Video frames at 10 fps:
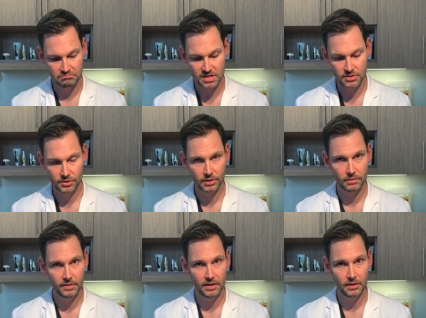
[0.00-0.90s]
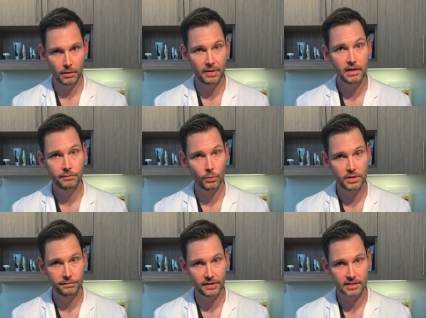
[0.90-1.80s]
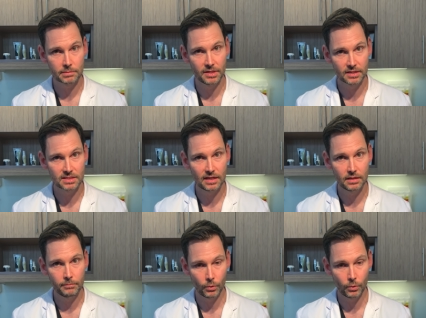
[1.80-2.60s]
either are painful when you flex them and extend them,